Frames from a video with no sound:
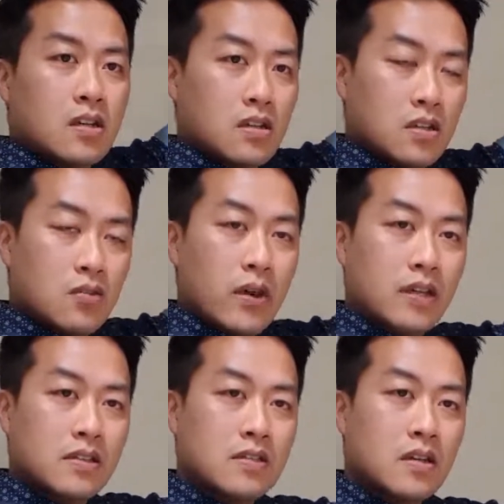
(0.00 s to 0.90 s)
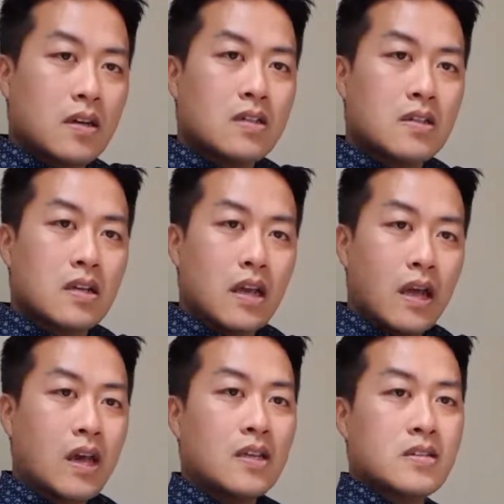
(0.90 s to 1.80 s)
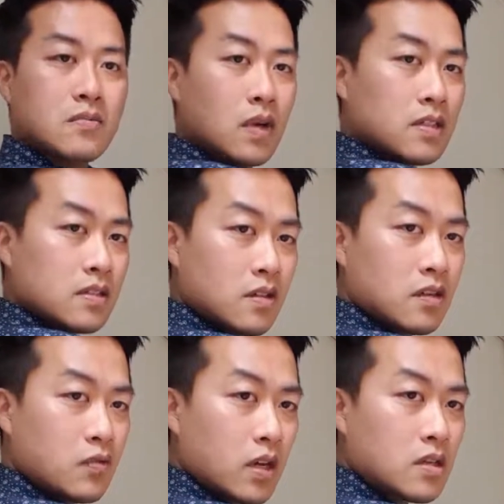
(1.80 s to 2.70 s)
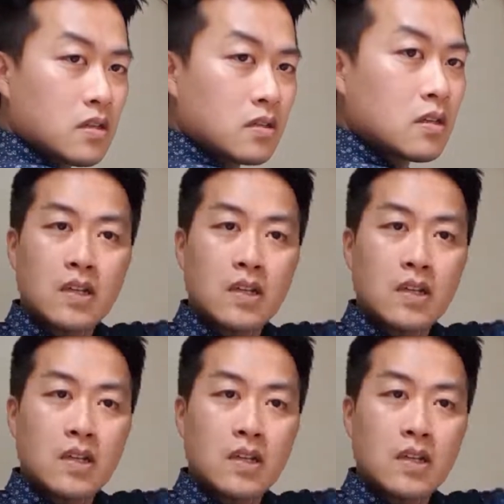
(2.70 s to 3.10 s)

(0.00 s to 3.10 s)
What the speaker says: this exercise, has muscle contraction